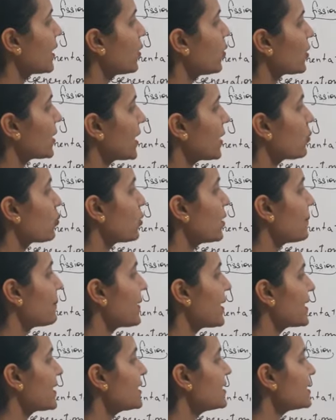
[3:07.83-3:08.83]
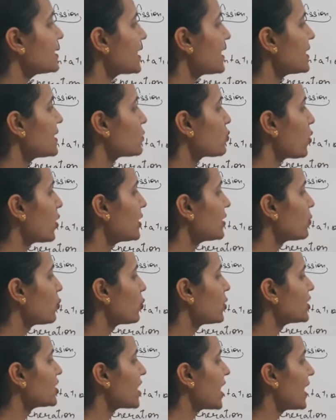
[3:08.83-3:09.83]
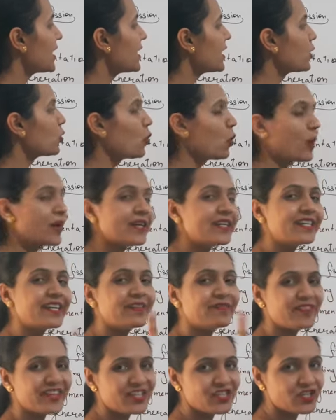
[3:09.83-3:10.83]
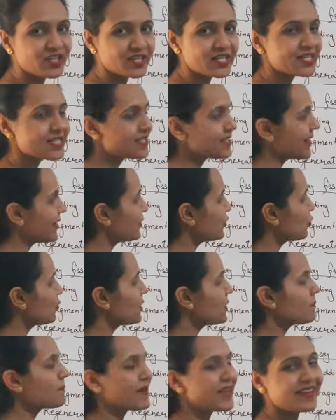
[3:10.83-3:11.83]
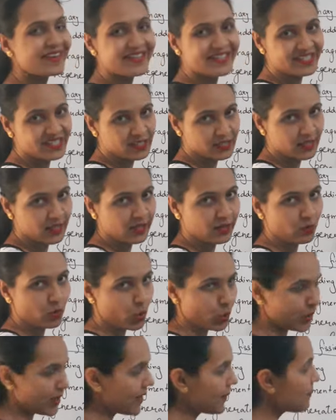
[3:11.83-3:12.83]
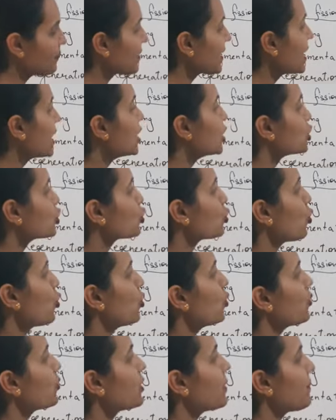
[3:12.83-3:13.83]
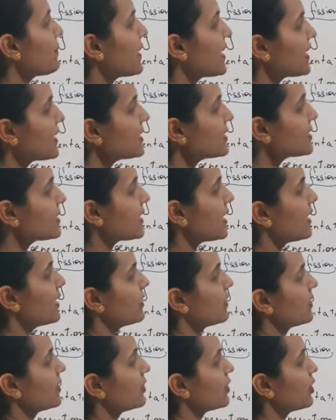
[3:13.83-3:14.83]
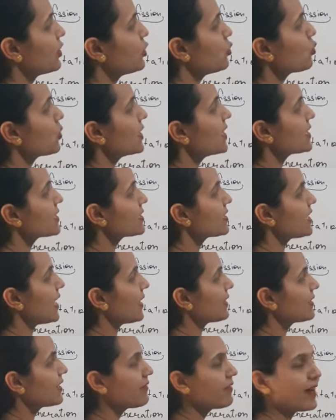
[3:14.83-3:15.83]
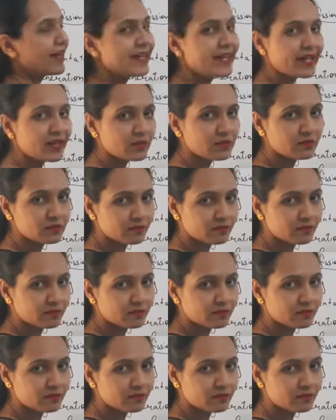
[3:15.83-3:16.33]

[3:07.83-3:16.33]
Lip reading: Okay, parent cell is what? Which undergoing division is said to be parent cell. Okay, so the parent cell, the nucleus start dividing,